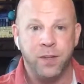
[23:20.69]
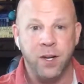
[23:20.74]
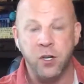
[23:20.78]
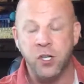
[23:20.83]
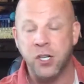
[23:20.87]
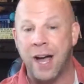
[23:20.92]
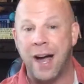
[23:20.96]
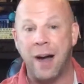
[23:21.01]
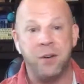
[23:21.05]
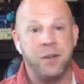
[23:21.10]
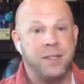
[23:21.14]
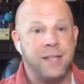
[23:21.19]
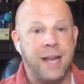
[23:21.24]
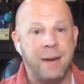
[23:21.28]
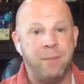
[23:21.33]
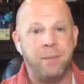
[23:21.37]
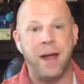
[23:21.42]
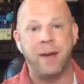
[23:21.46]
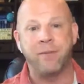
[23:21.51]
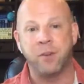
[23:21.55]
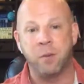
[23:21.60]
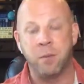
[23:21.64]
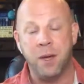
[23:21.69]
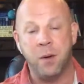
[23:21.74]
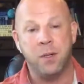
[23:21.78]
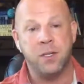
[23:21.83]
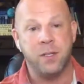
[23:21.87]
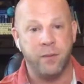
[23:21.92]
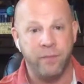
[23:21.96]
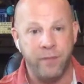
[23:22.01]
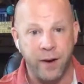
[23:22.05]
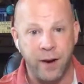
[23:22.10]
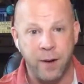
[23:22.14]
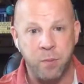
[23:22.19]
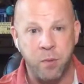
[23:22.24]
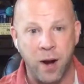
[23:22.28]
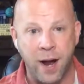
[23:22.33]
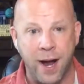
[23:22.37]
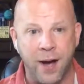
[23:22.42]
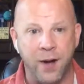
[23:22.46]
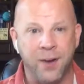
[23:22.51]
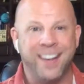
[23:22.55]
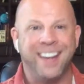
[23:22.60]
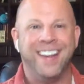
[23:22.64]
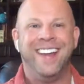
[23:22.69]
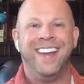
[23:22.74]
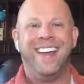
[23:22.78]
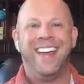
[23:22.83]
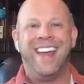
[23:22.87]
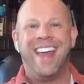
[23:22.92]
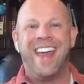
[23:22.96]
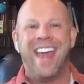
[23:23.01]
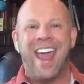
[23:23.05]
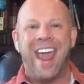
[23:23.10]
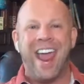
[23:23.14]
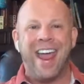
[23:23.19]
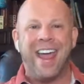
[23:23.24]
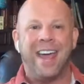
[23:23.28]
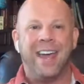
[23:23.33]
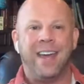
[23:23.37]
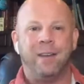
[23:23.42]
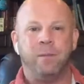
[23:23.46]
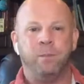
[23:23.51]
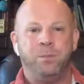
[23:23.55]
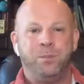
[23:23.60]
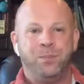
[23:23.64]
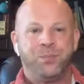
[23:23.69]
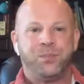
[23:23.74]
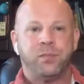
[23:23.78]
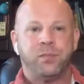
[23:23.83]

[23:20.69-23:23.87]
Their child is named after me, which I'm very proud. And